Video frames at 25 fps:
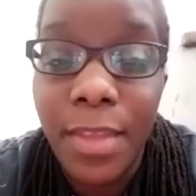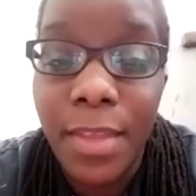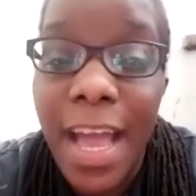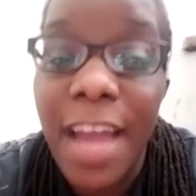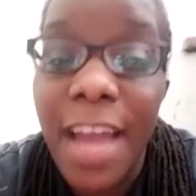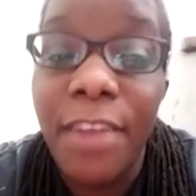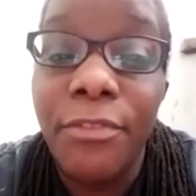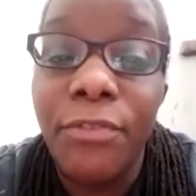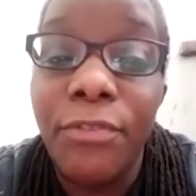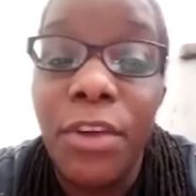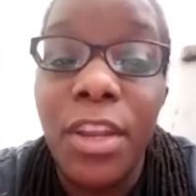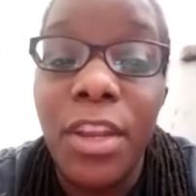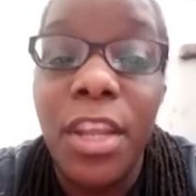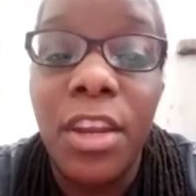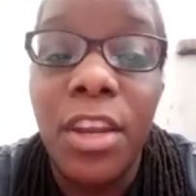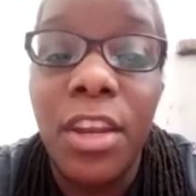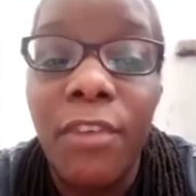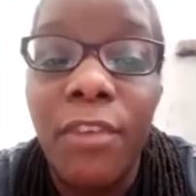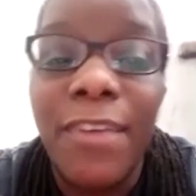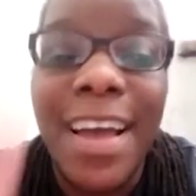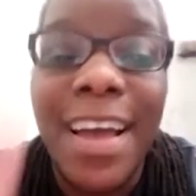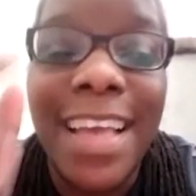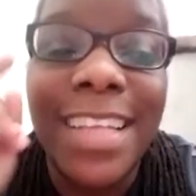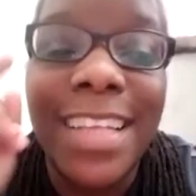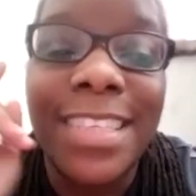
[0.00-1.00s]
And funny
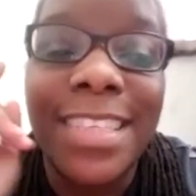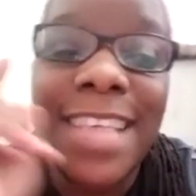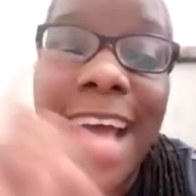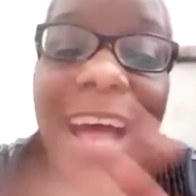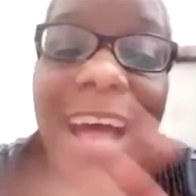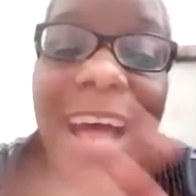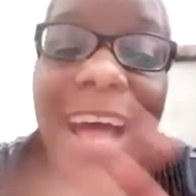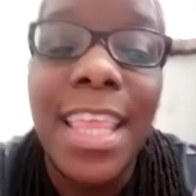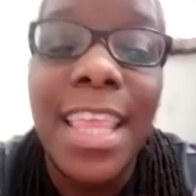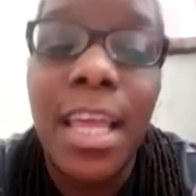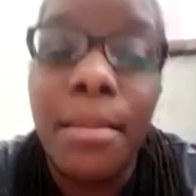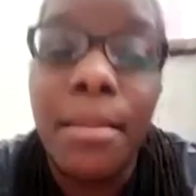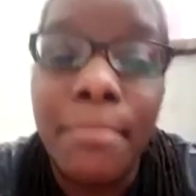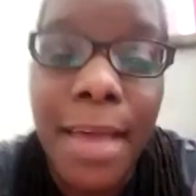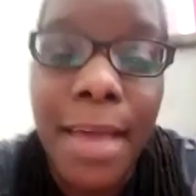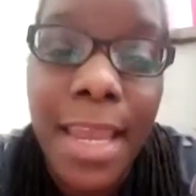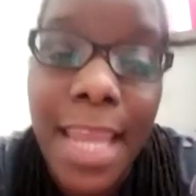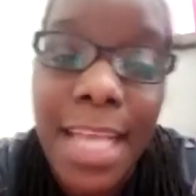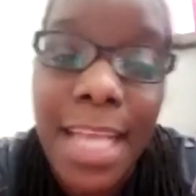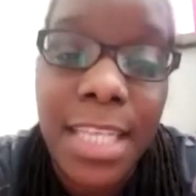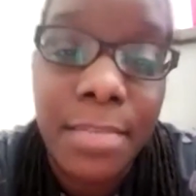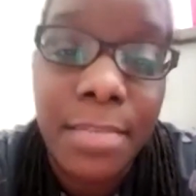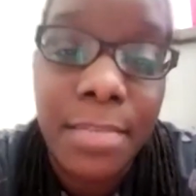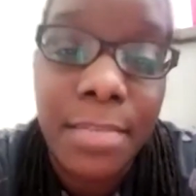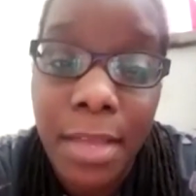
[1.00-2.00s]
enough, an Italian man
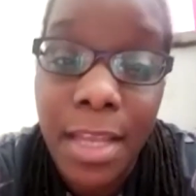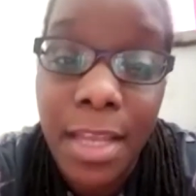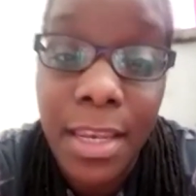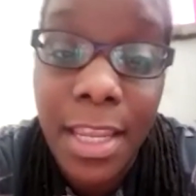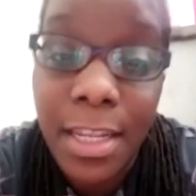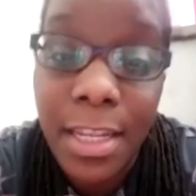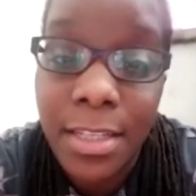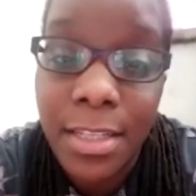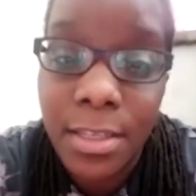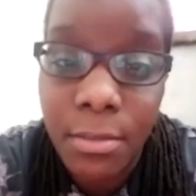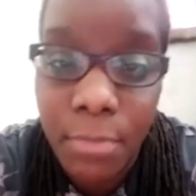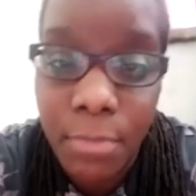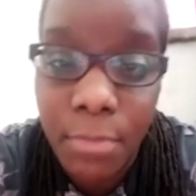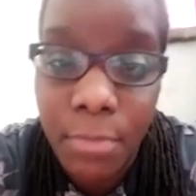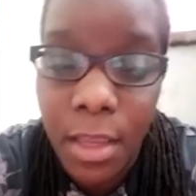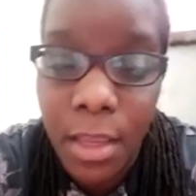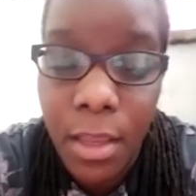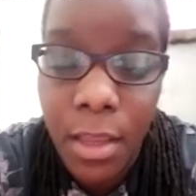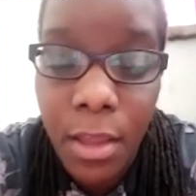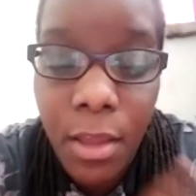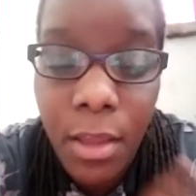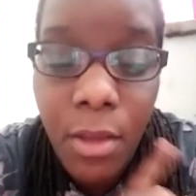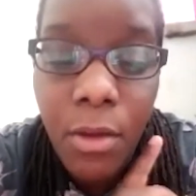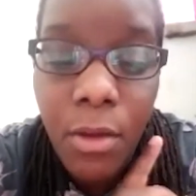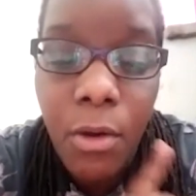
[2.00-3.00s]
explained it to
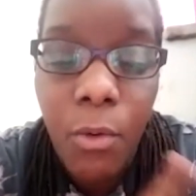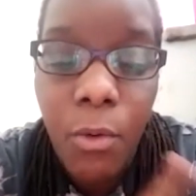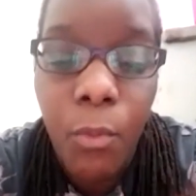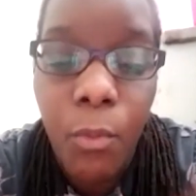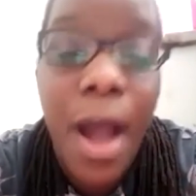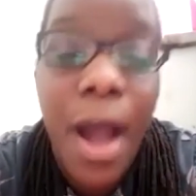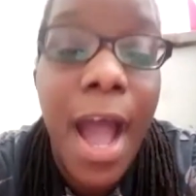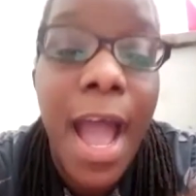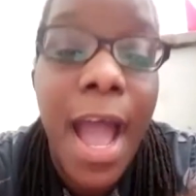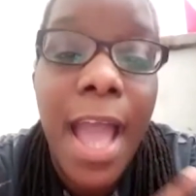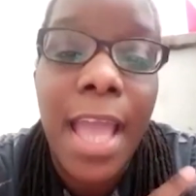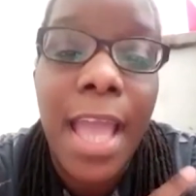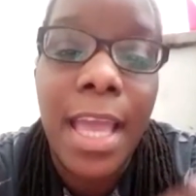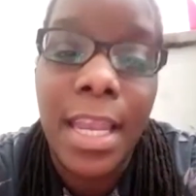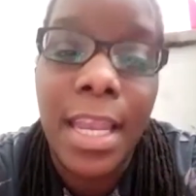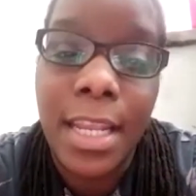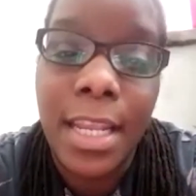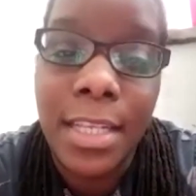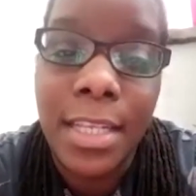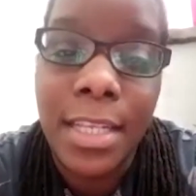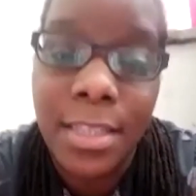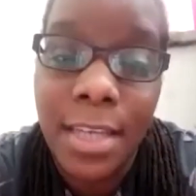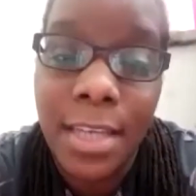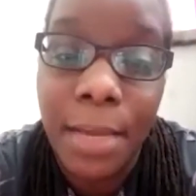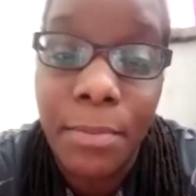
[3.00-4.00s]
me why it
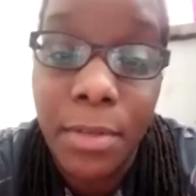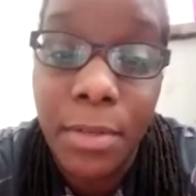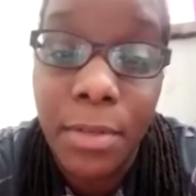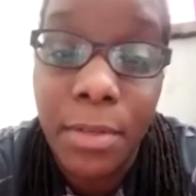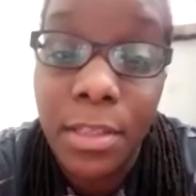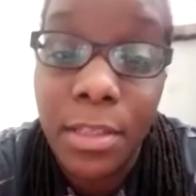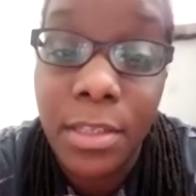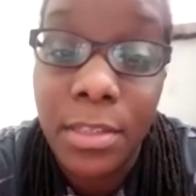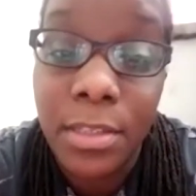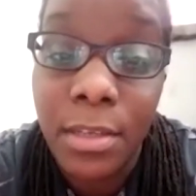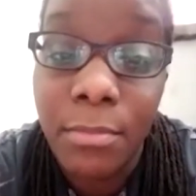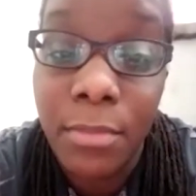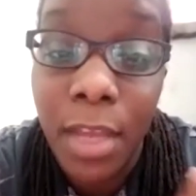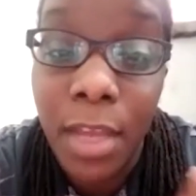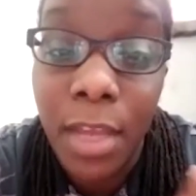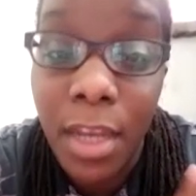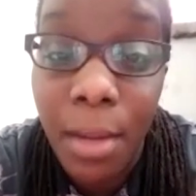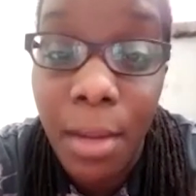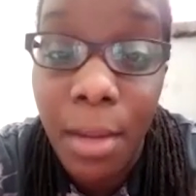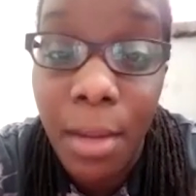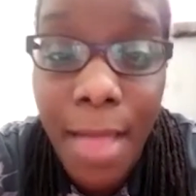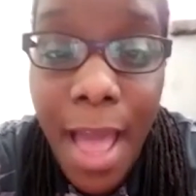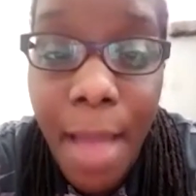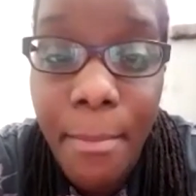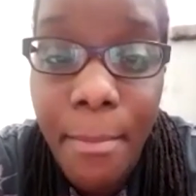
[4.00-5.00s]
is capitalism. Not a
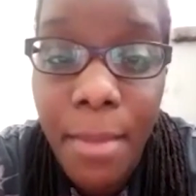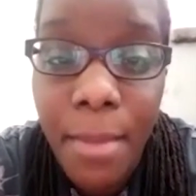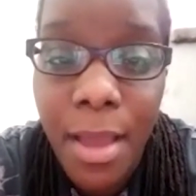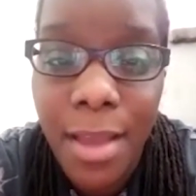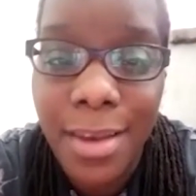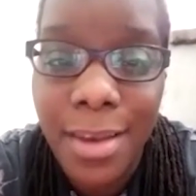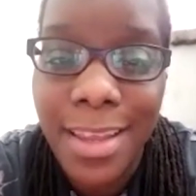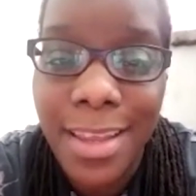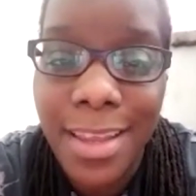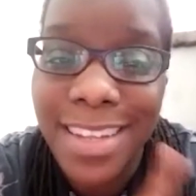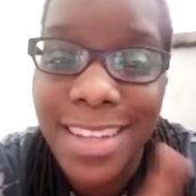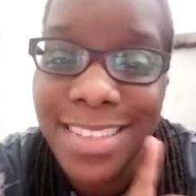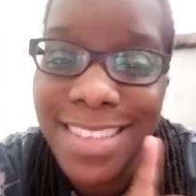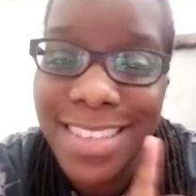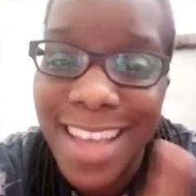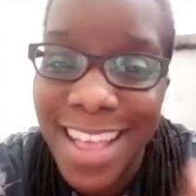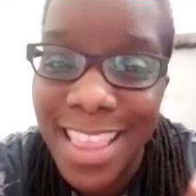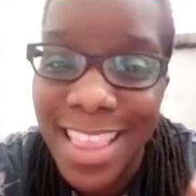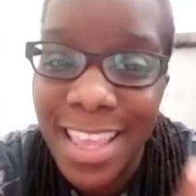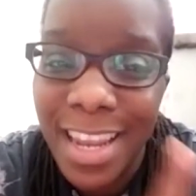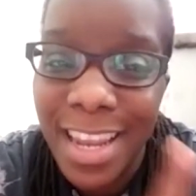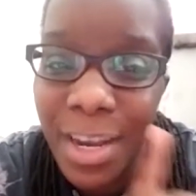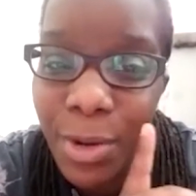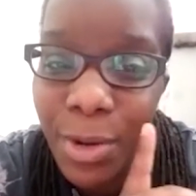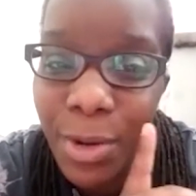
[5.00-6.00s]
Black man, an
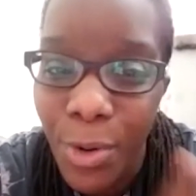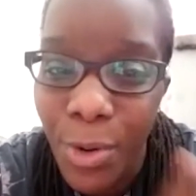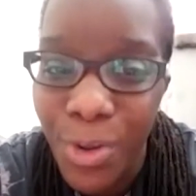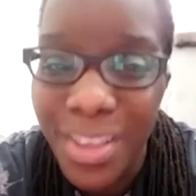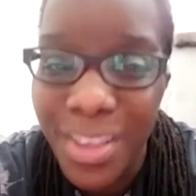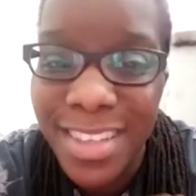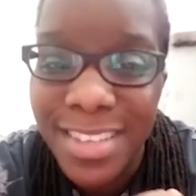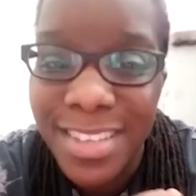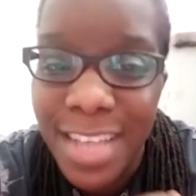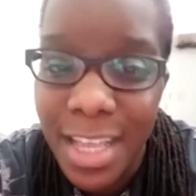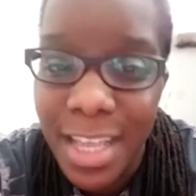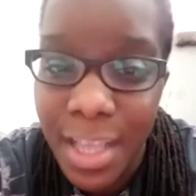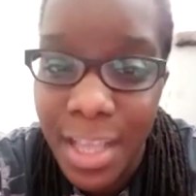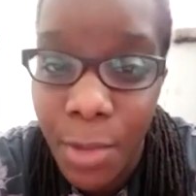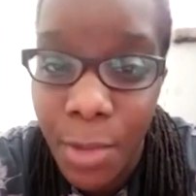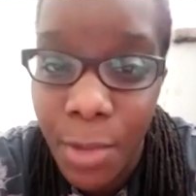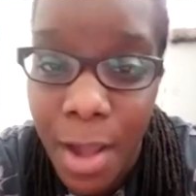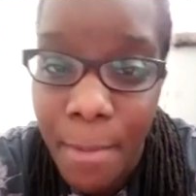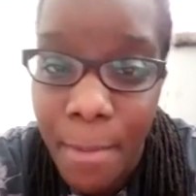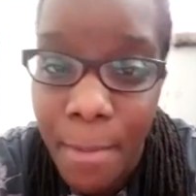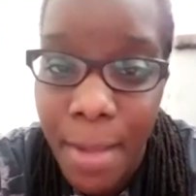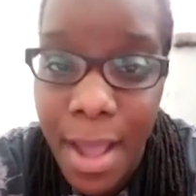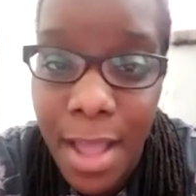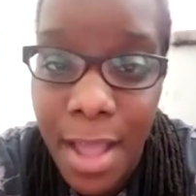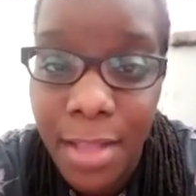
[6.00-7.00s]
Italian, an old Italian
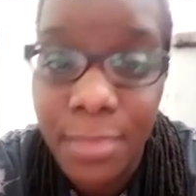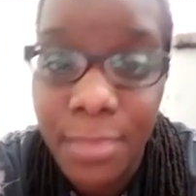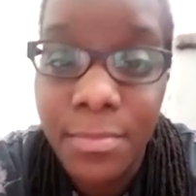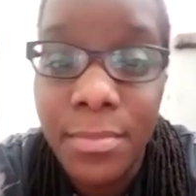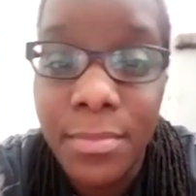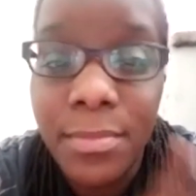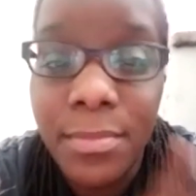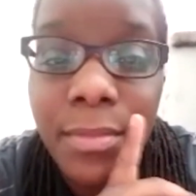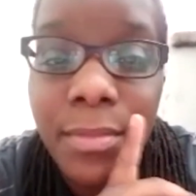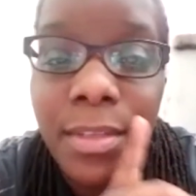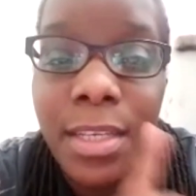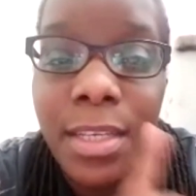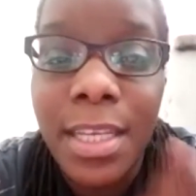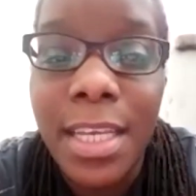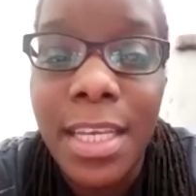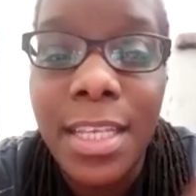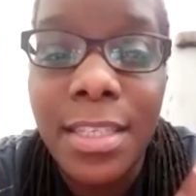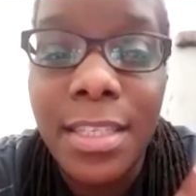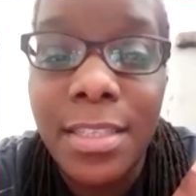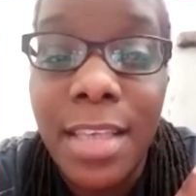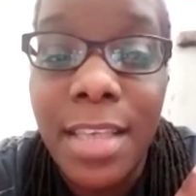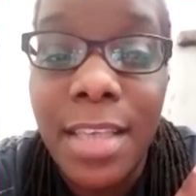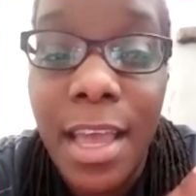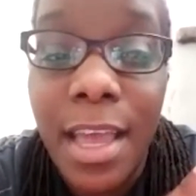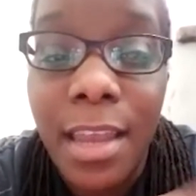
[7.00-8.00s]
white man. He
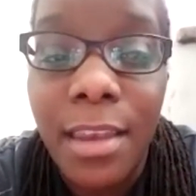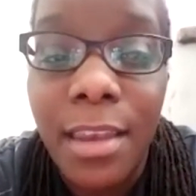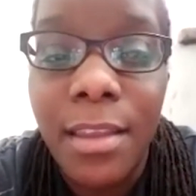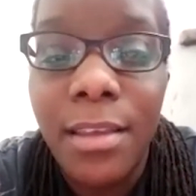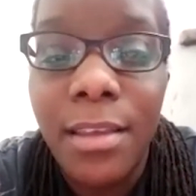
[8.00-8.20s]
said,